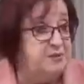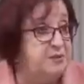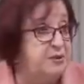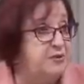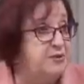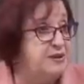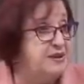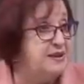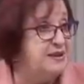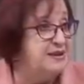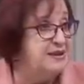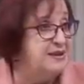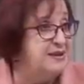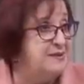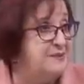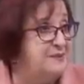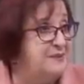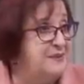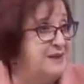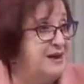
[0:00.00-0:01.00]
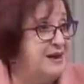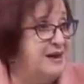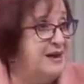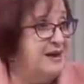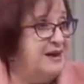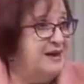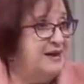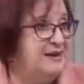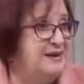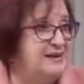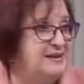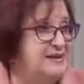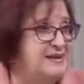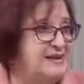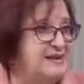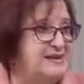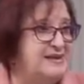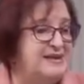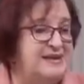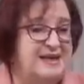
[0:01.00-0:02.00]
immune system. This
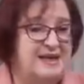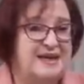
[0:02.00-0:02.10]
is